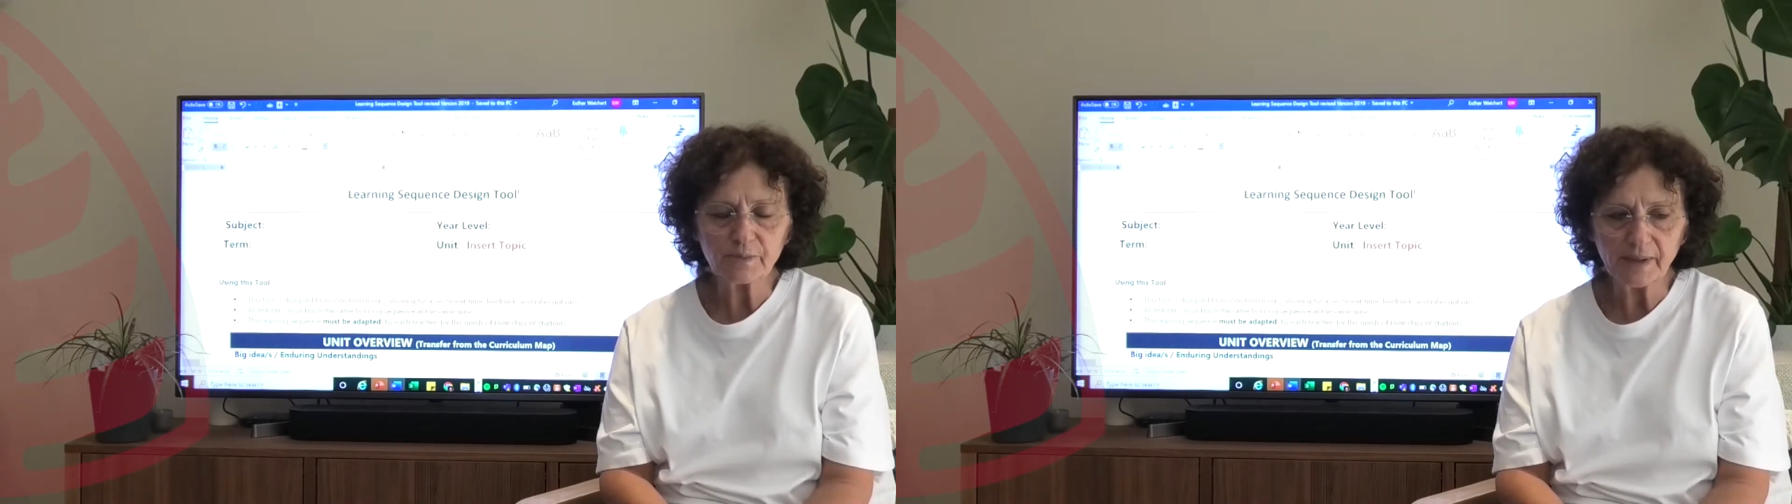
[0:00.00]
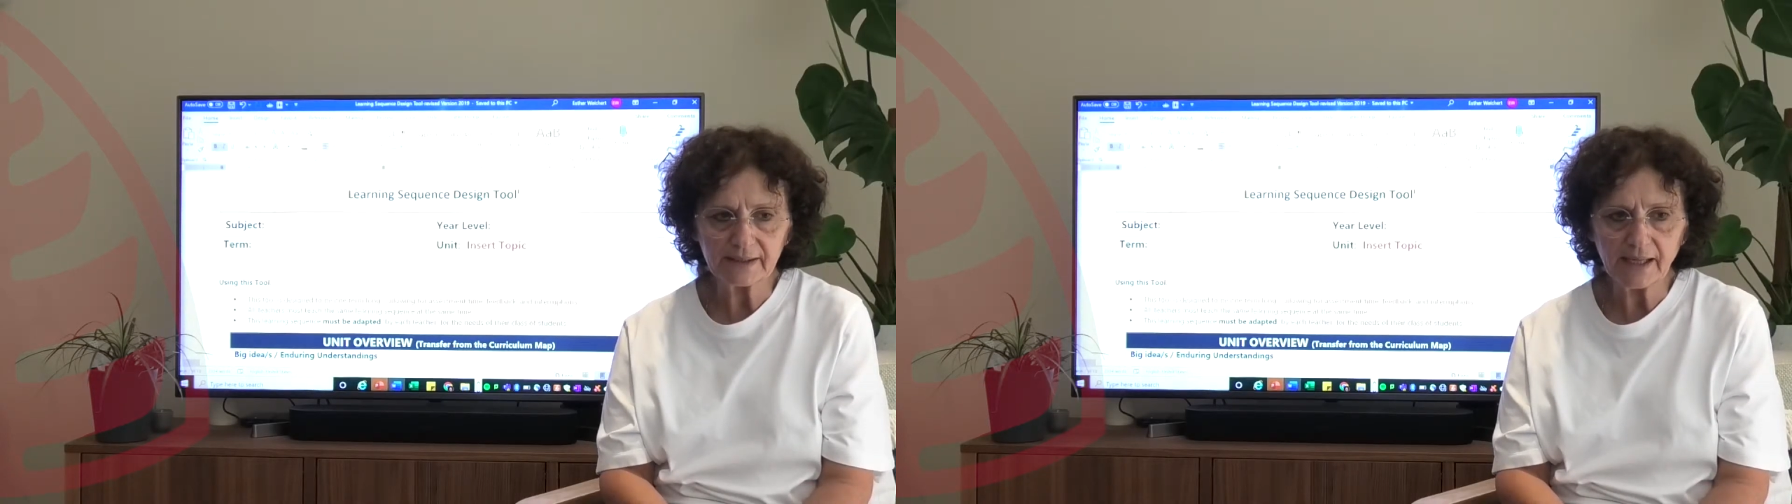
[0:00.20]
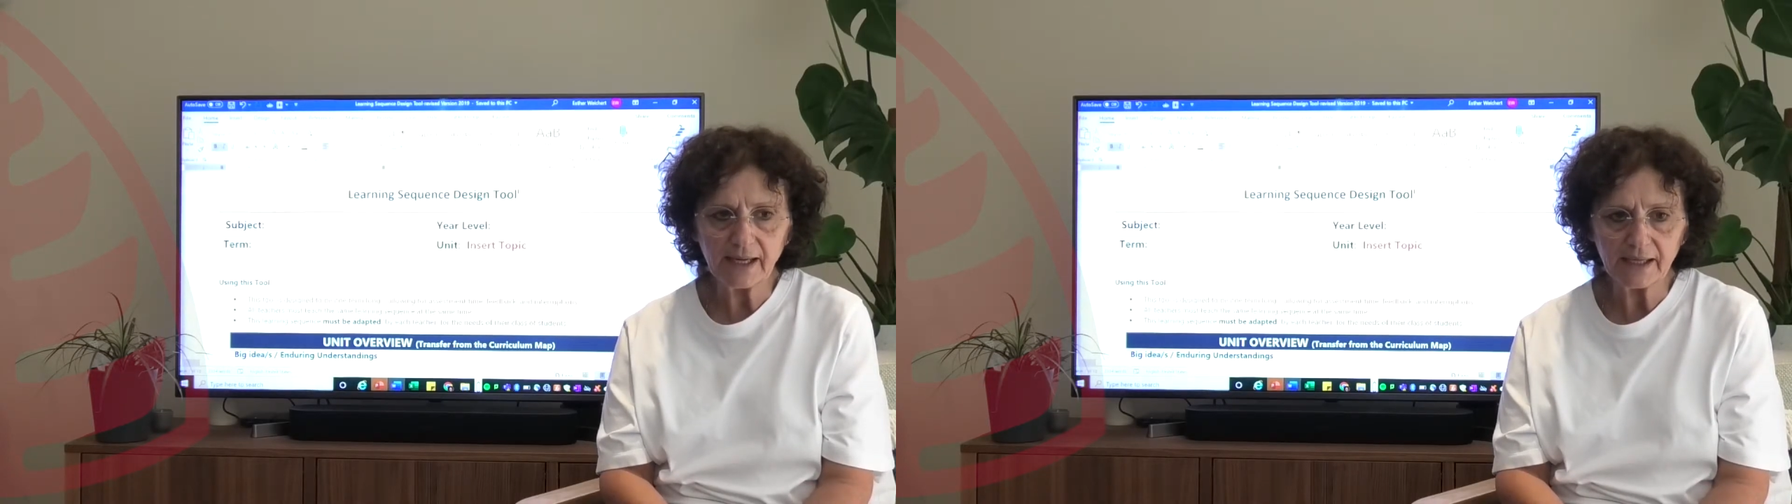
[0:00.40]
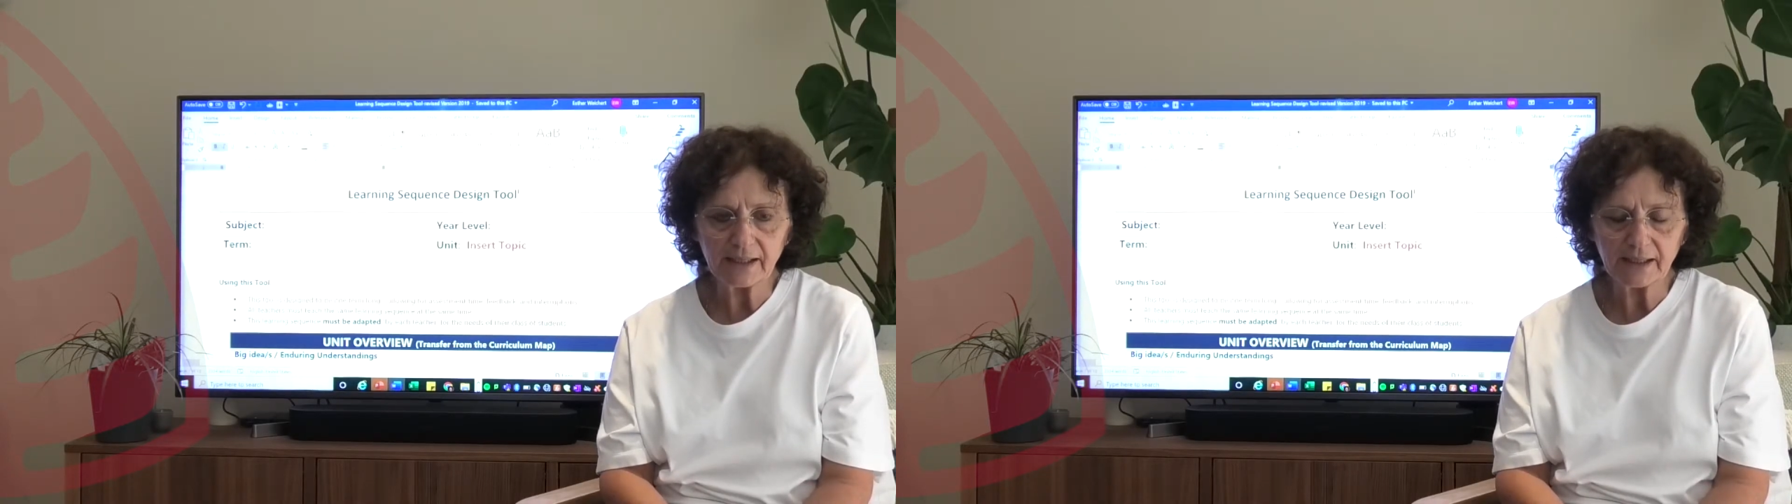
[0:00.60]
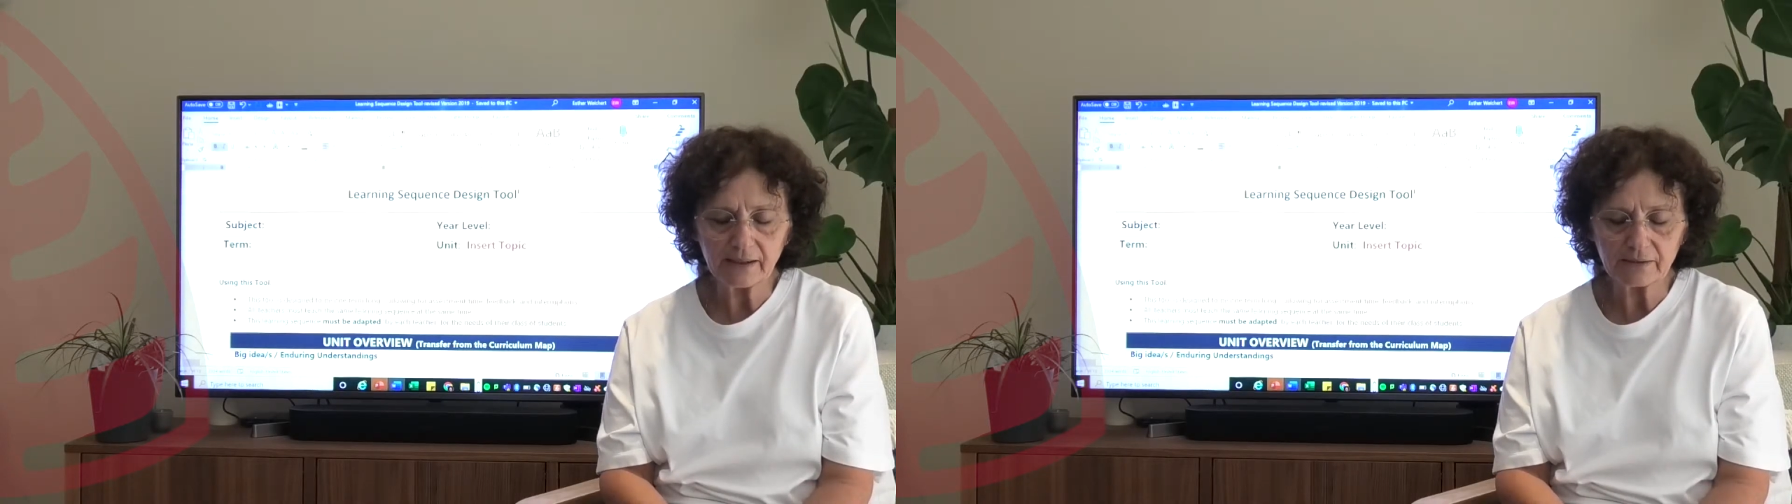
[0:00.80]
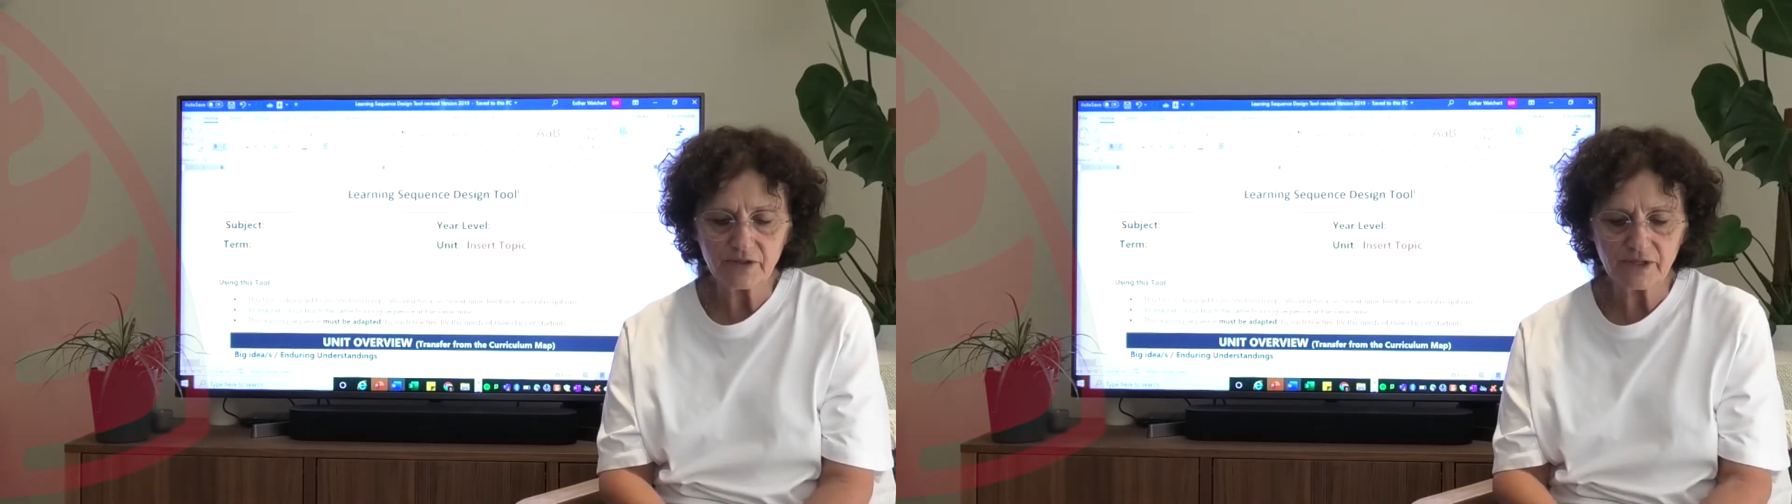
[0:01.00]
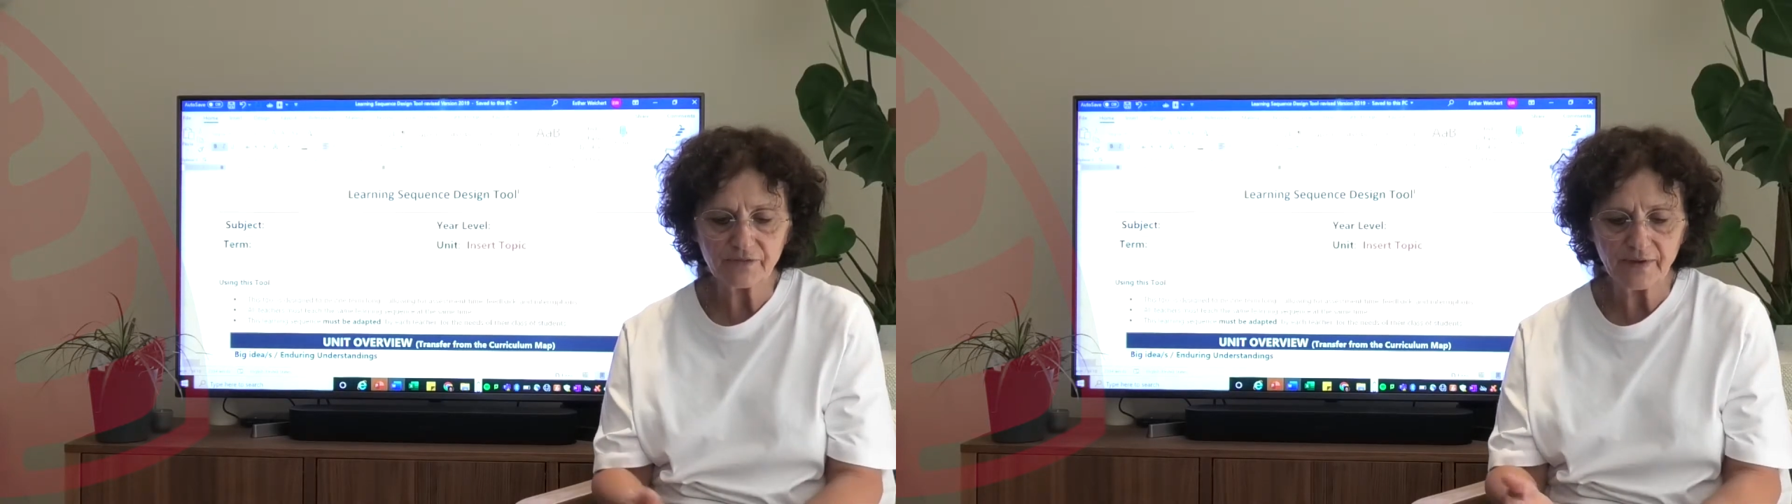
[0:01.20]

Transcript: but I just